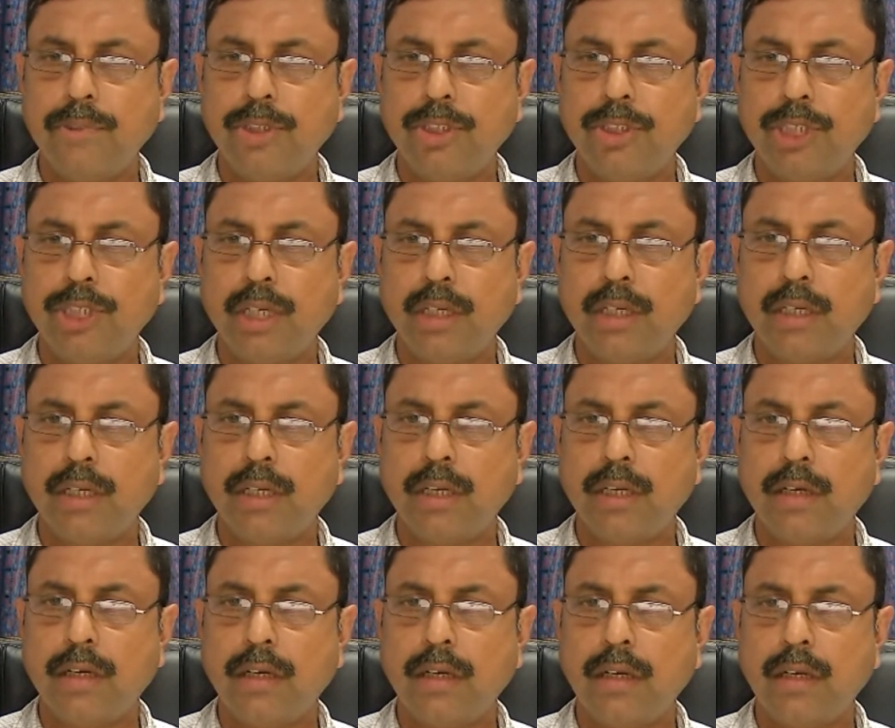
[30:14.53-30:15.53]

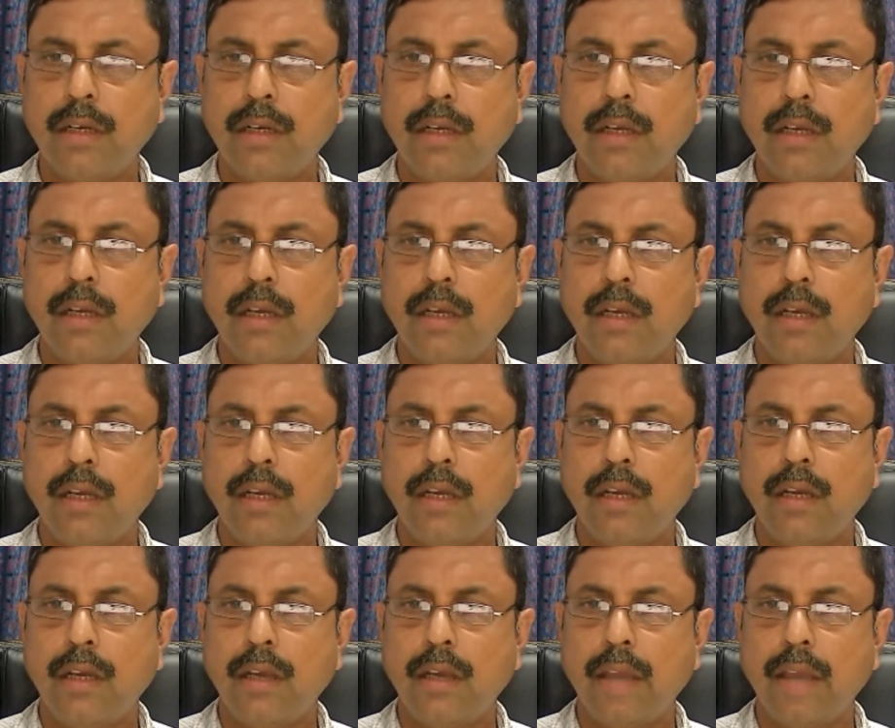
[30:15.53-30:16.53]
Shankar.
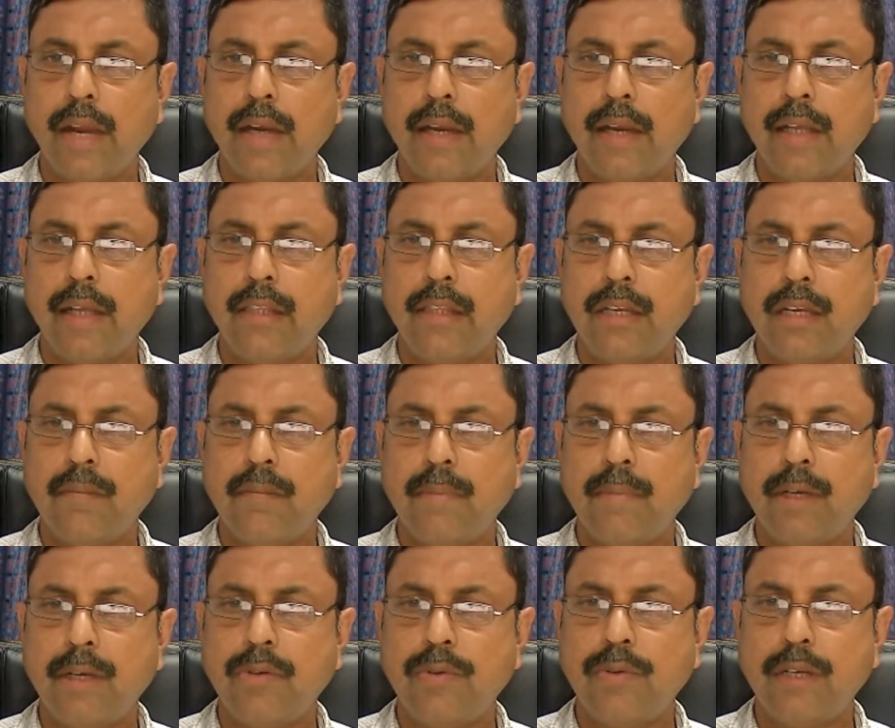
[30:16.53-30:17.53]
At lecture
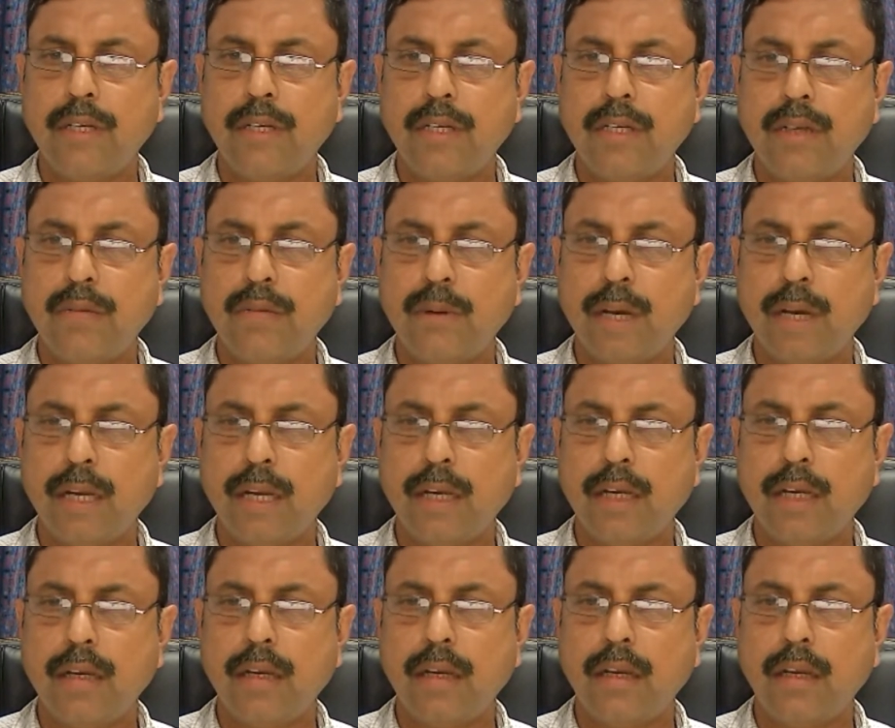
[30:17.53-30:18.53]
number
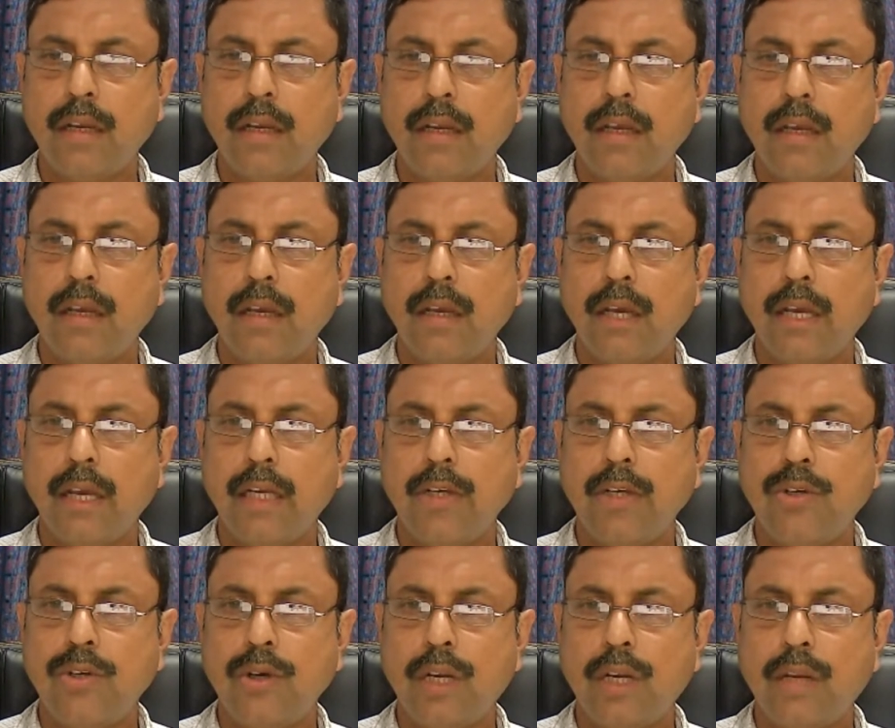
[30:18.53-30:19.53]
21, I
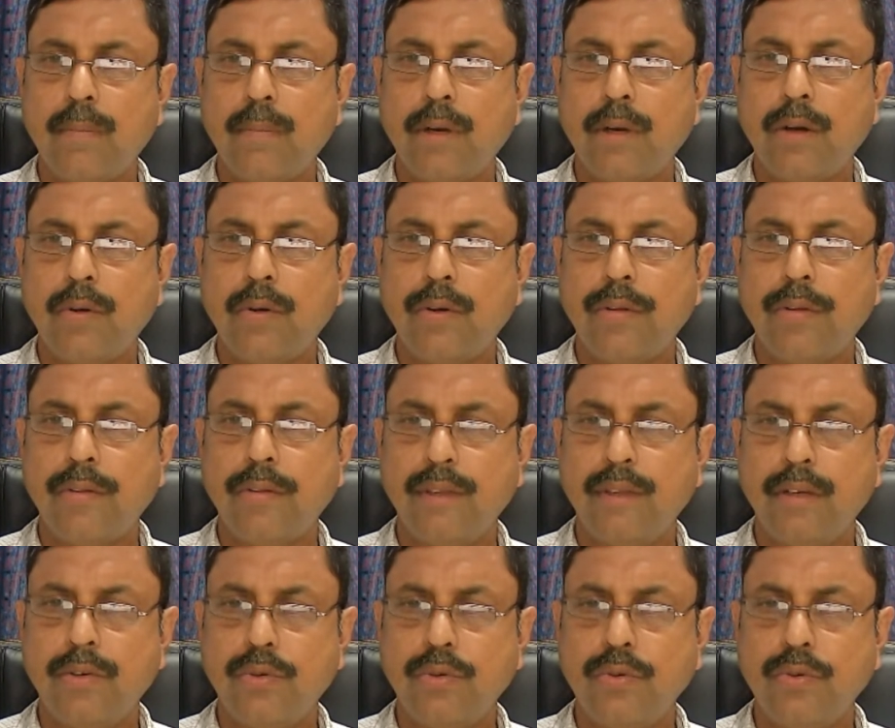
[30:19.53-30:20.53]
talk about
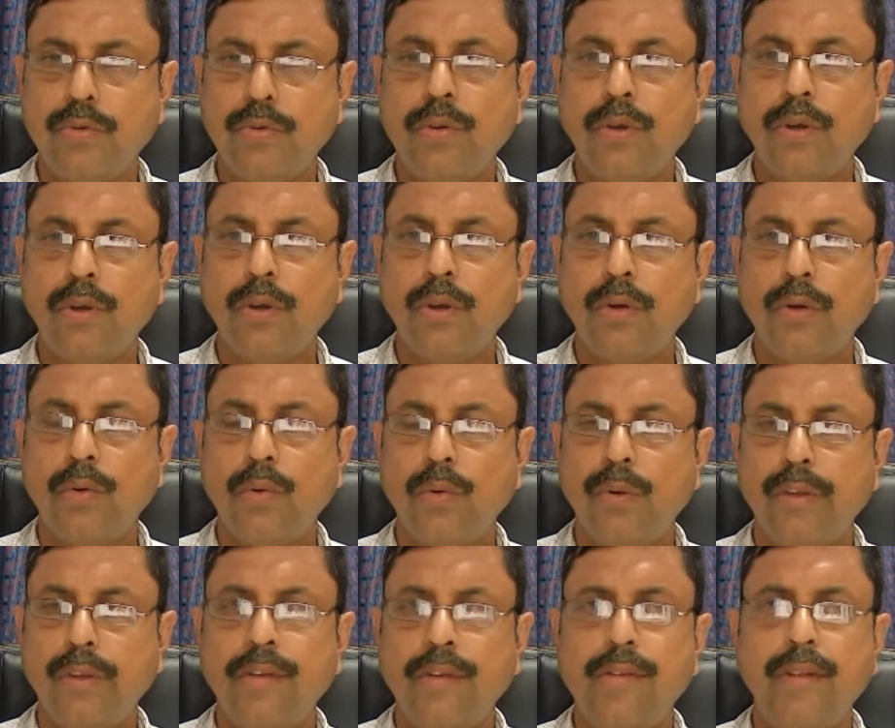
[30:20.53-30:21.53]
C2,
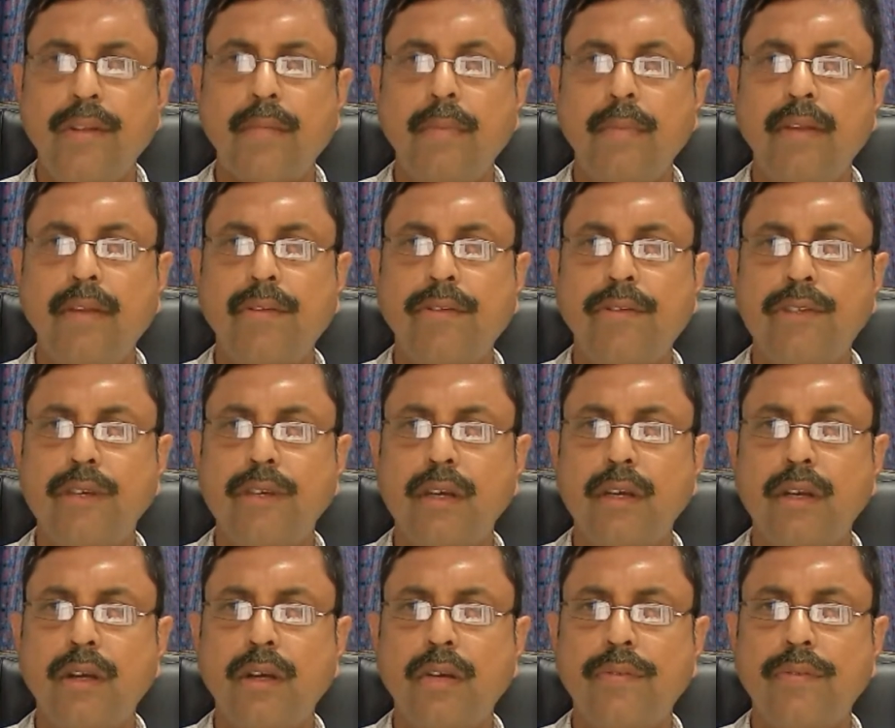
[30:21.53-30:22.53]
which is a
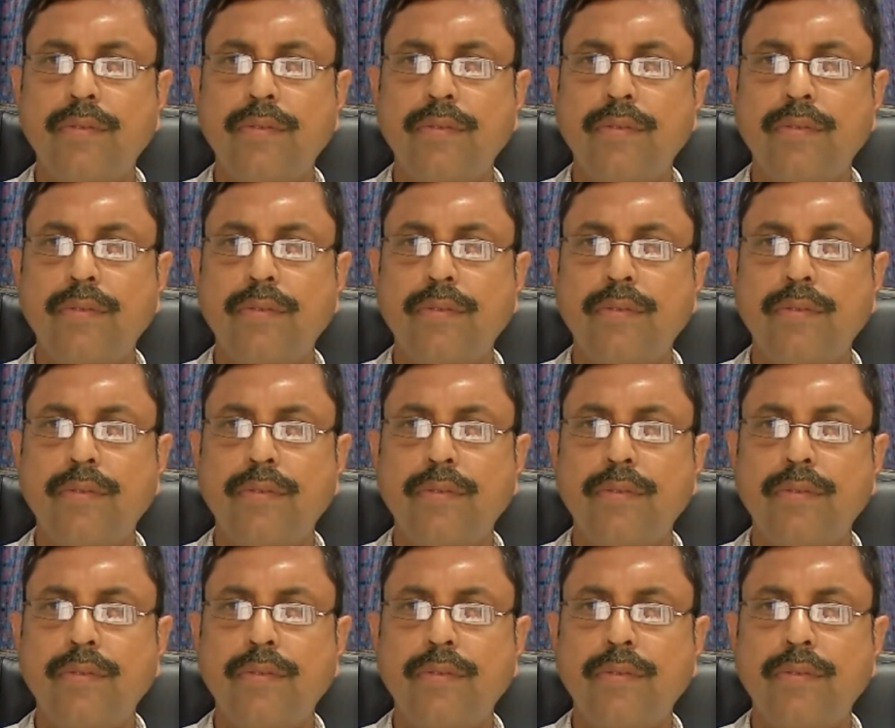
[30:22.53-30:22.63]
mixture of